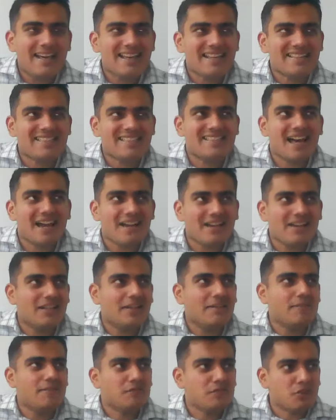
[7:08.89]

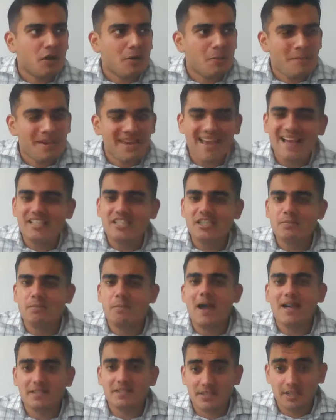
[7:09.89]
executives should be
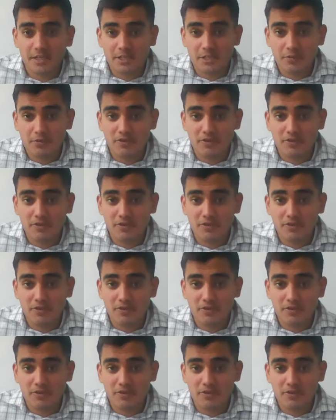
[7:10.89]
expected